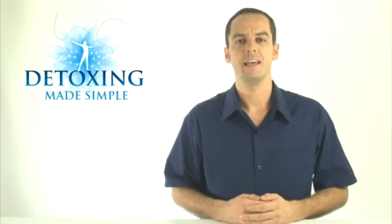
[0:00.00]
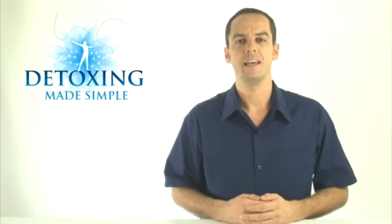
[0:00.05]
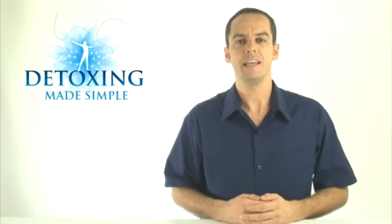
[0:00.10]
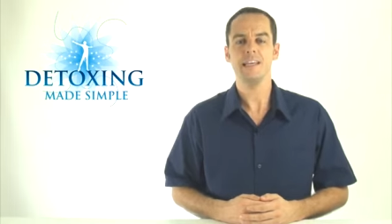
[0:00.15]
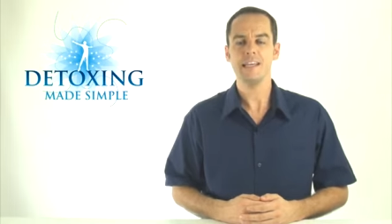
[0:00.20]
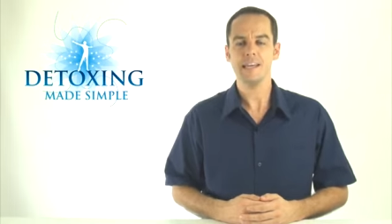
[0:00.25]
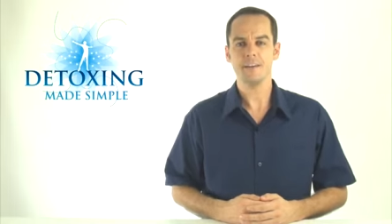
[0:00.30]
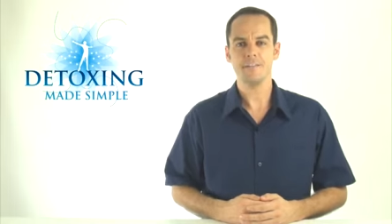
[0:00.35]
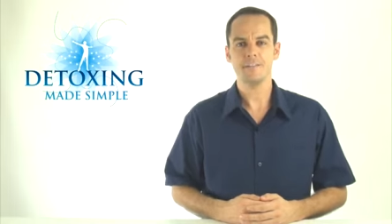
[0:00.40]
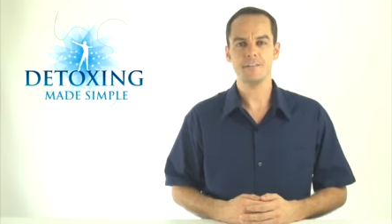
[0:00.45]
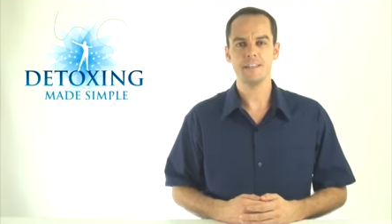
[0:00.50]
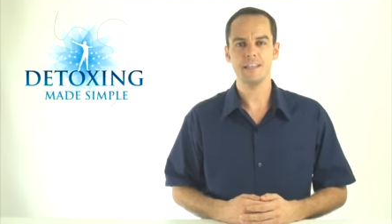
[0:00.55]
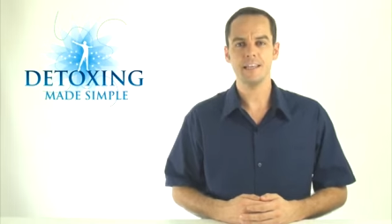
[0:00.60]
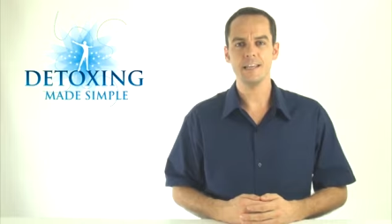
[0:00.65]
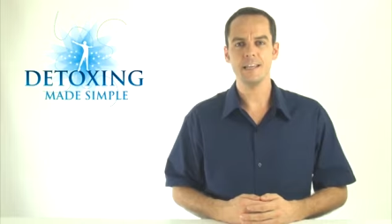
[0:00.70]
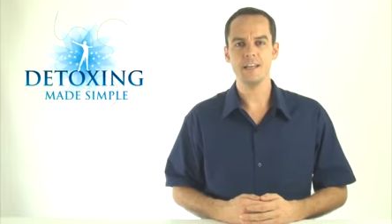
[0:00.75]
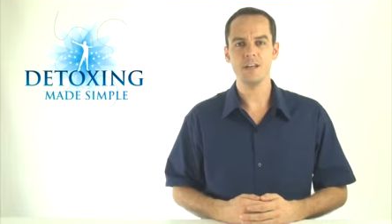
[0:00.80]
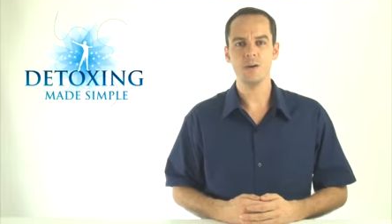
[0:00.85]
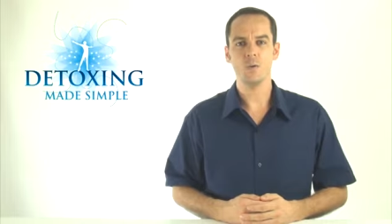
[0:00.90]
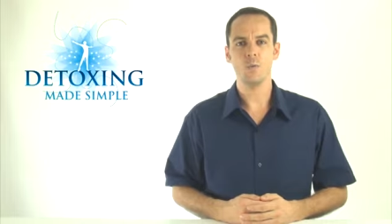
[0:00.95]

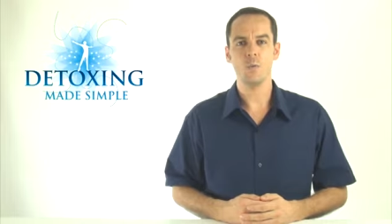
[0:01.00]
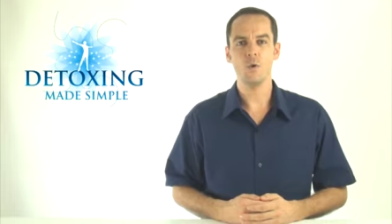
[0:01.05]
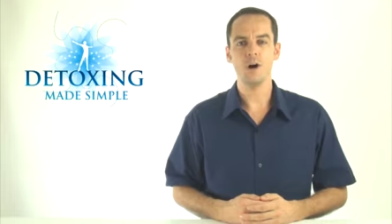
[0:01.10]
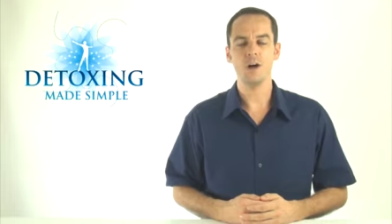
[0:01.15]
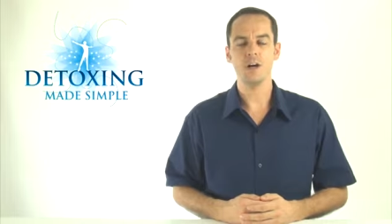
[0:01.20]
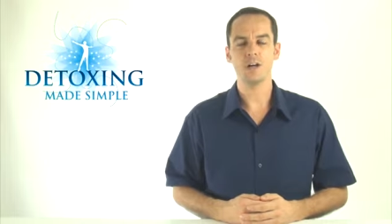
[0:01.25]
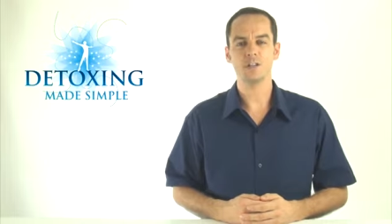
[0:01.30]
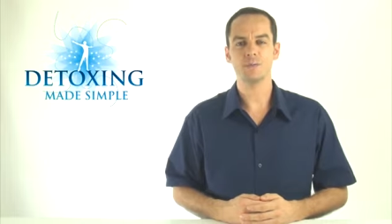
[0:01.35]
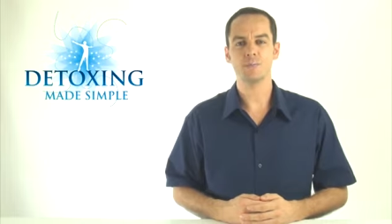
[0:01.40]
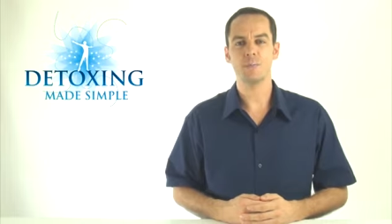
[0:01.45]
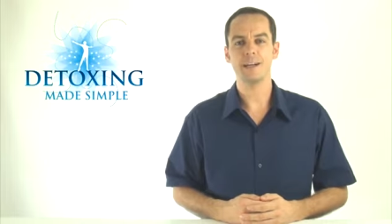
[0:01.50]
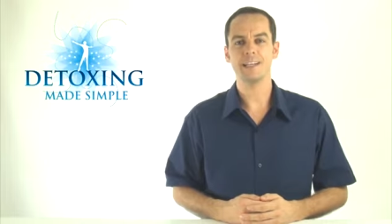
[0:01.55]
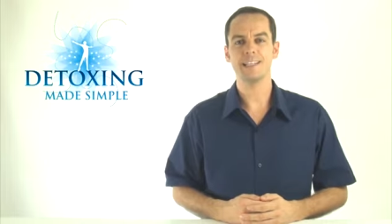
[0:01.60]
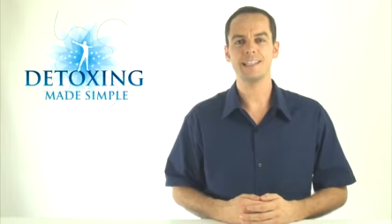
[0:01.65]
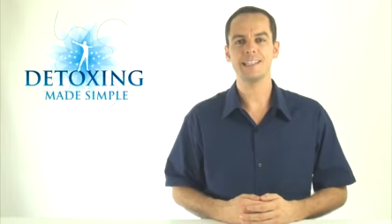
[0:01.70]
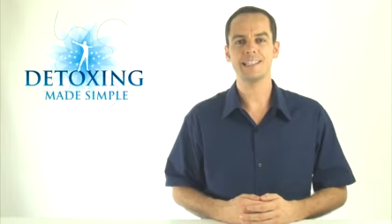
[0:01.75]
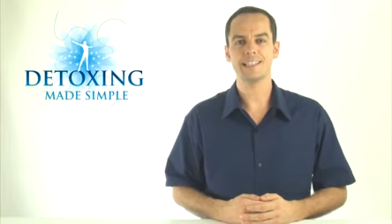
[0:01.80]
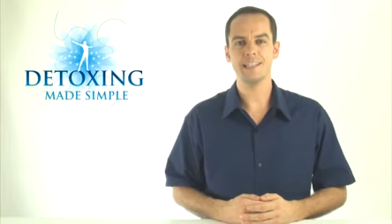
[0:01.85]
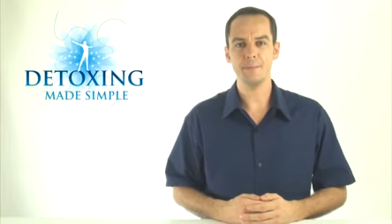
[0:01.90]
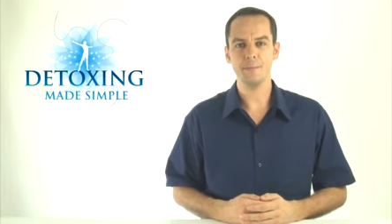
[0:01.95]
EFT works by
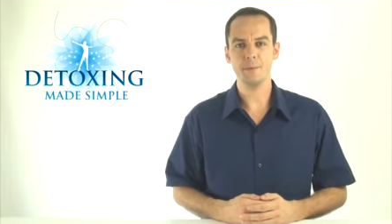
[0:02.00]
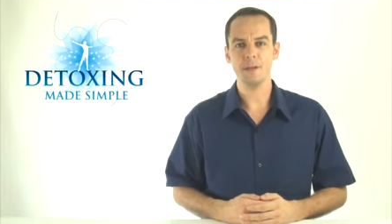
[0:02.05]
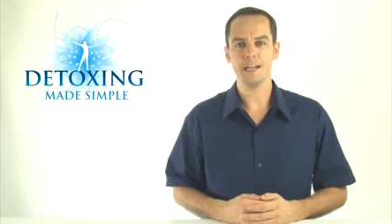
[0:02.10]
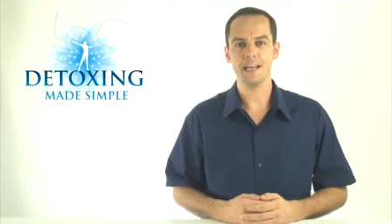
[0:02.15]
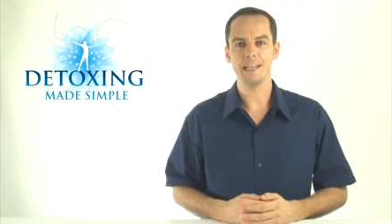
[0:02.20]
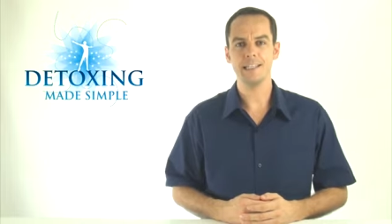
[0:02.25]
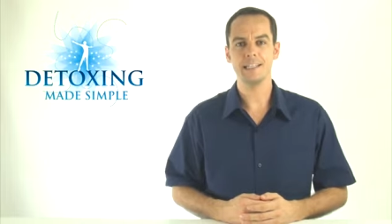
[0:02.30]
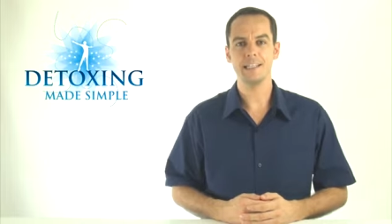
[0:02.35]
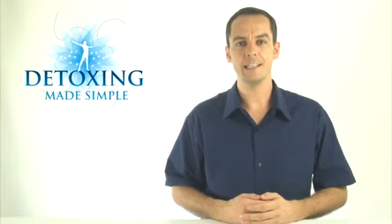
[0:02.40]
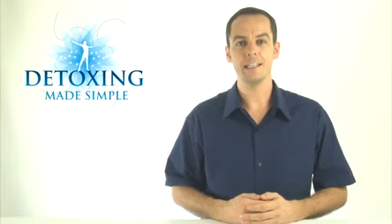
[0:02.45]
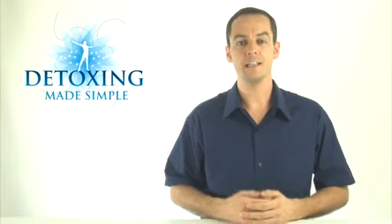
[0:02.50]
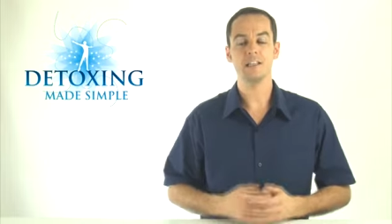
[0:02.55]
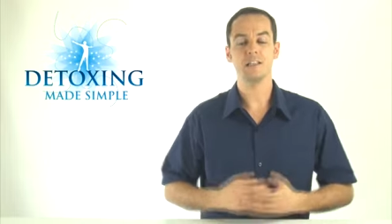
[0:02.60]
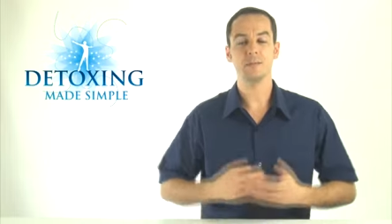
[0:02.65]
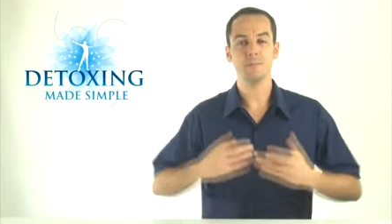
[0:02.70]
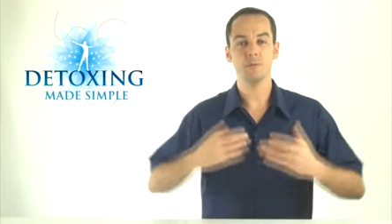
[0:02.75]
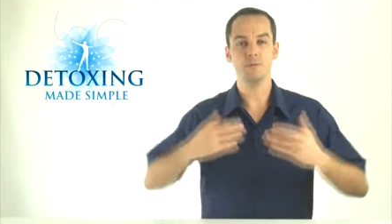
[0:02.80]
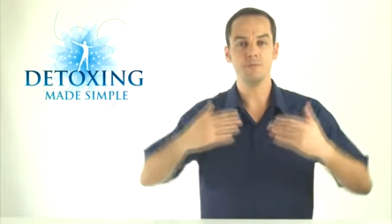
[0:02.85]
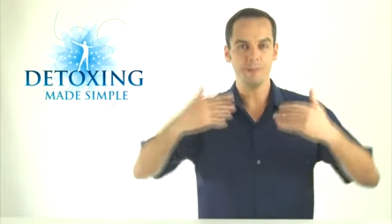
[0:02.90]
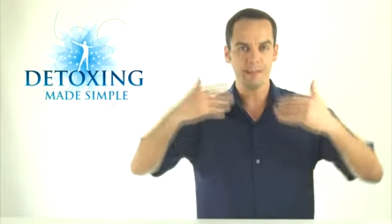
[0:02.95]
stimulating the
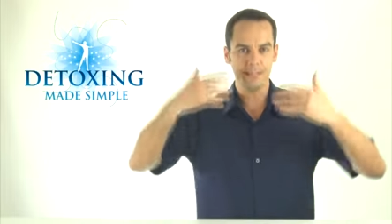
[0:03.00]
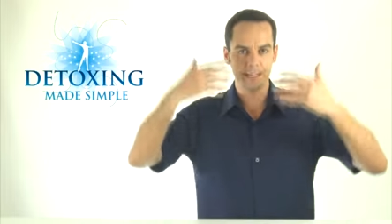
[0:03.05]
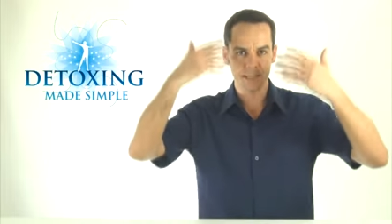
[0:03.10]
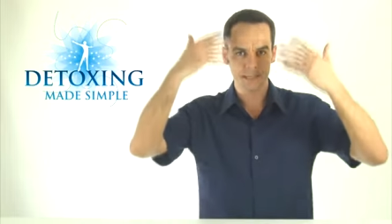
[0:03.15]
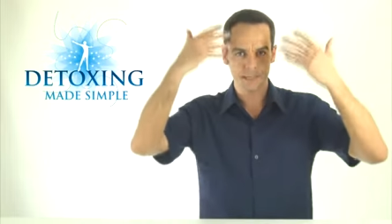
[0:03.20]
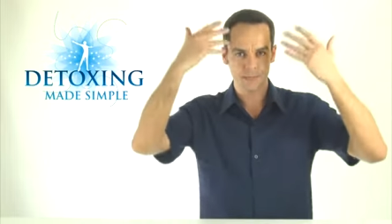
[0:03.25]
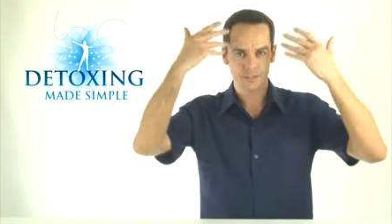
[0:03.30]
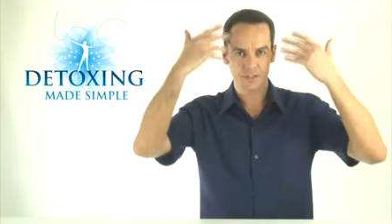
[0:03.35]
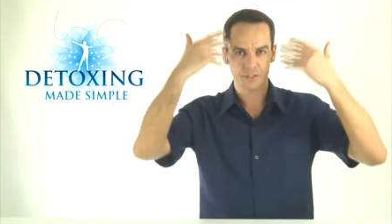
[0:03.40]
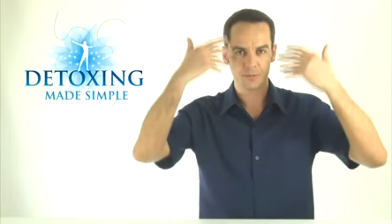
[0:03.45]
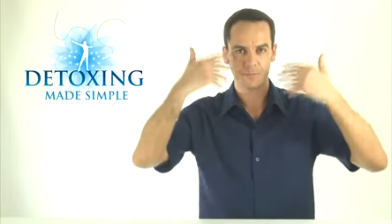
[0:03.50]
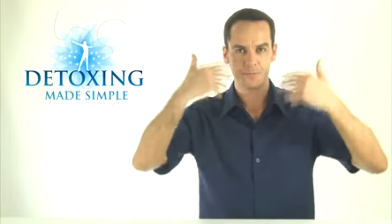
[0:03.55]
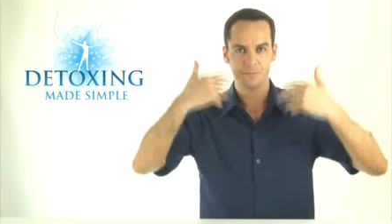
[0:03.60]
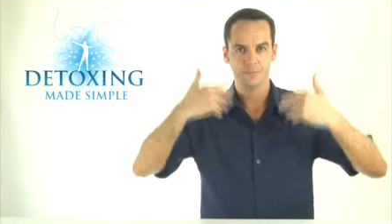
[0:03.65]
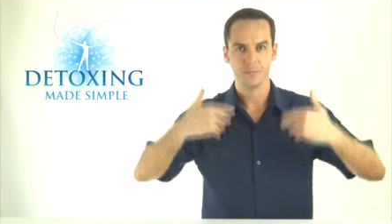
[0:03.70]
meridians,